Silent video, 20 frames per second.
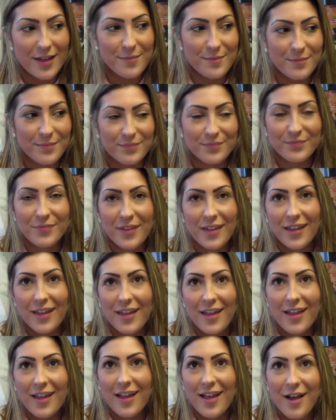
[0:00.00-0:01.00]
and then
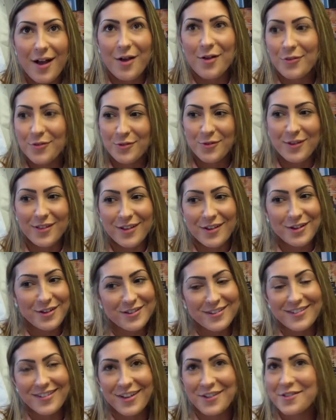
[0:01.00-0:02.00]
afterwards I
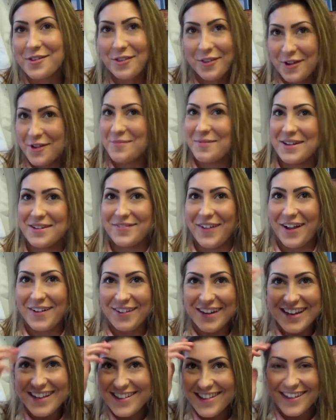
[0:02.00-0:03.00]
couldn't. I just couldn't believe
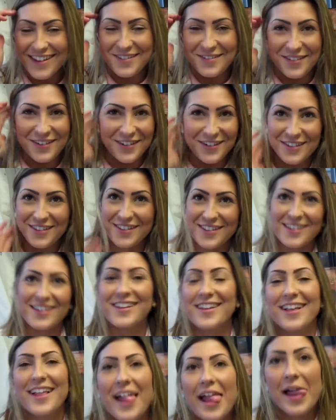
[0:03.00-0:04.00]
how easy it was.
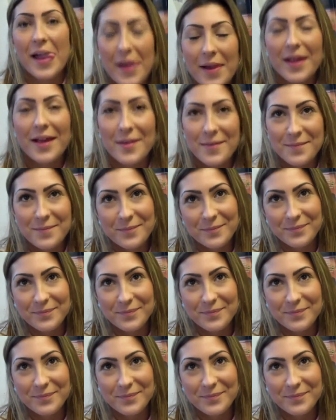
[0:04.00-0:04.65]
Really? Yeah.